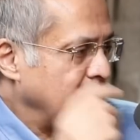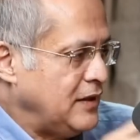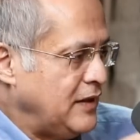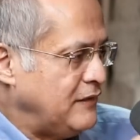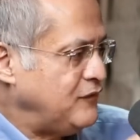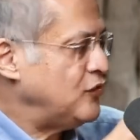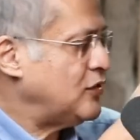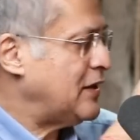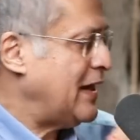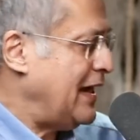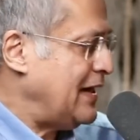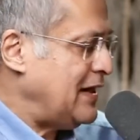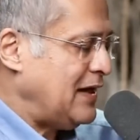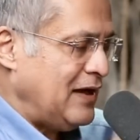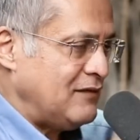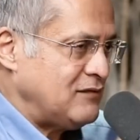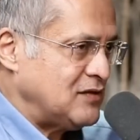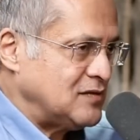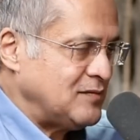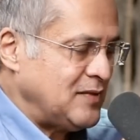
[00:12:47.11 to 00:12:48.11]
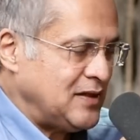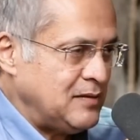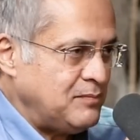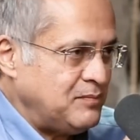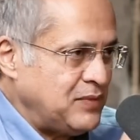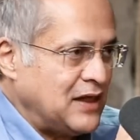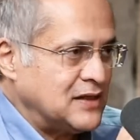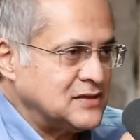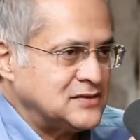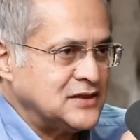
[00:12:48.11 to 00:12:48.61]
If you can, have as many
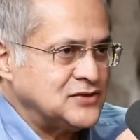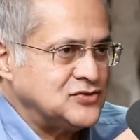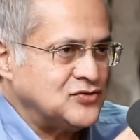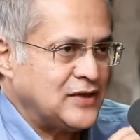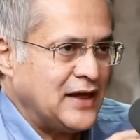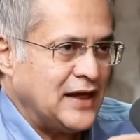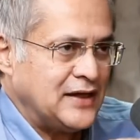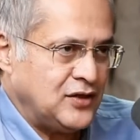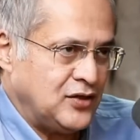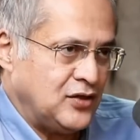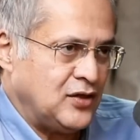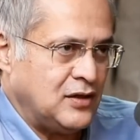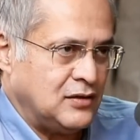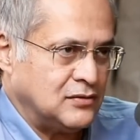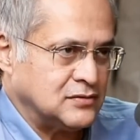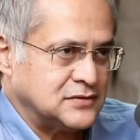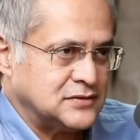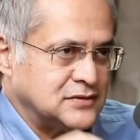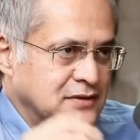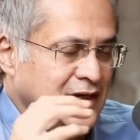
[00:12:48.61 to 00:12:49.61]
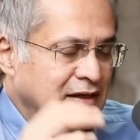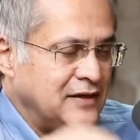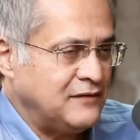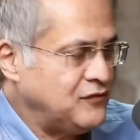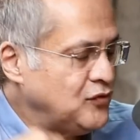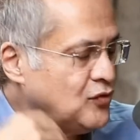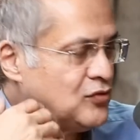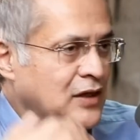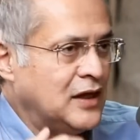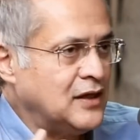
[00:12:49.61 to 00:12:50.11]
plants as you can in your house. And
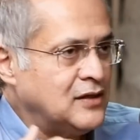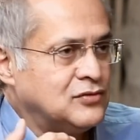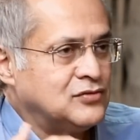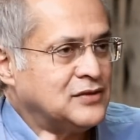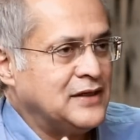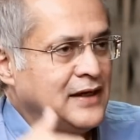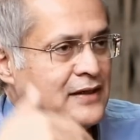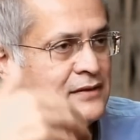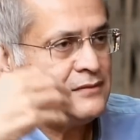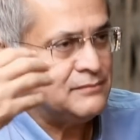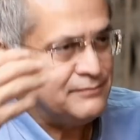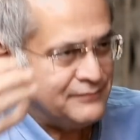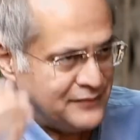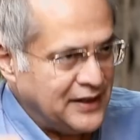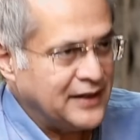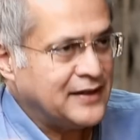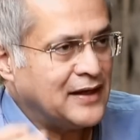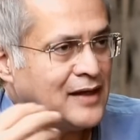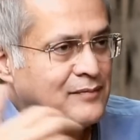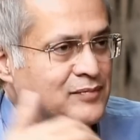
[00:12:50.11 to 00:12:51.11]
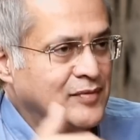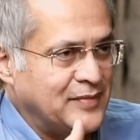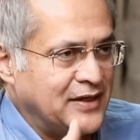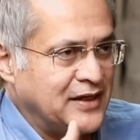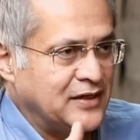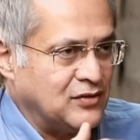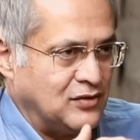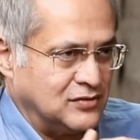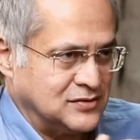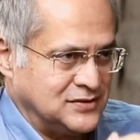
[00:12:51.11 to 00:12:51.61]
if you can't do that, take
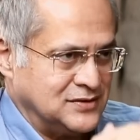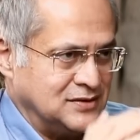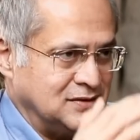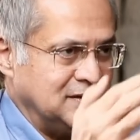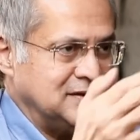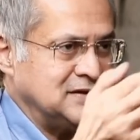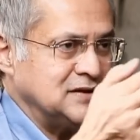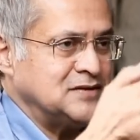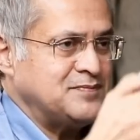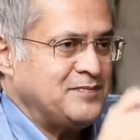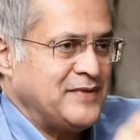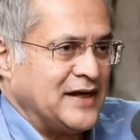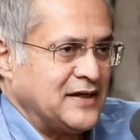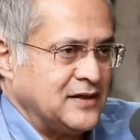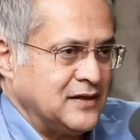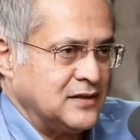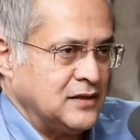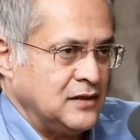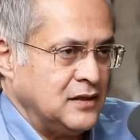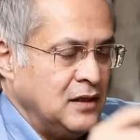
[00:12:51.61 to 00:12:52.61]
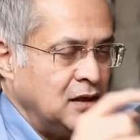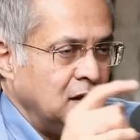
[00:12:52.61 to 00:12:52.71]
hyperbaric oxygen. This is practical.